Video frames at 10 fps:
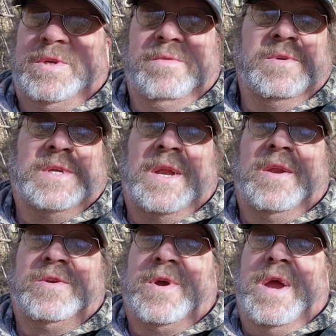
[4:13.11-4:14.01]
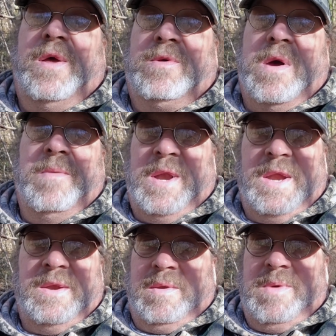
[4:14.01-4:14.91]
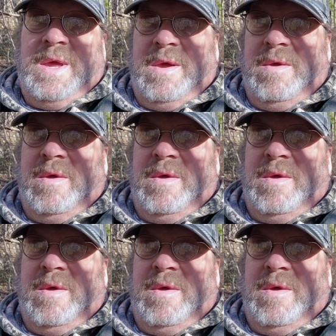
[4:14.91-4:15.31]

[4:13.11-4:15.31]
she was on the trail coming into me,